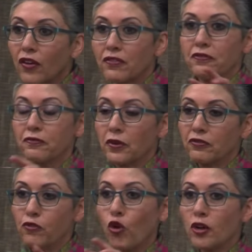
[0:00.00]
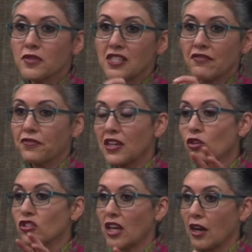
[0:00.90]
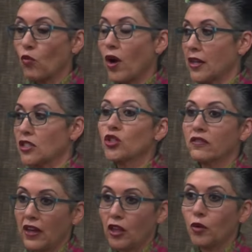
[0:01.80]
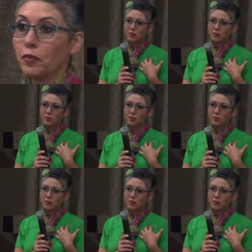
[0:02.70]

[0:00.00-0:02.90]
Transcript: of forms and figures that I wanted to develop.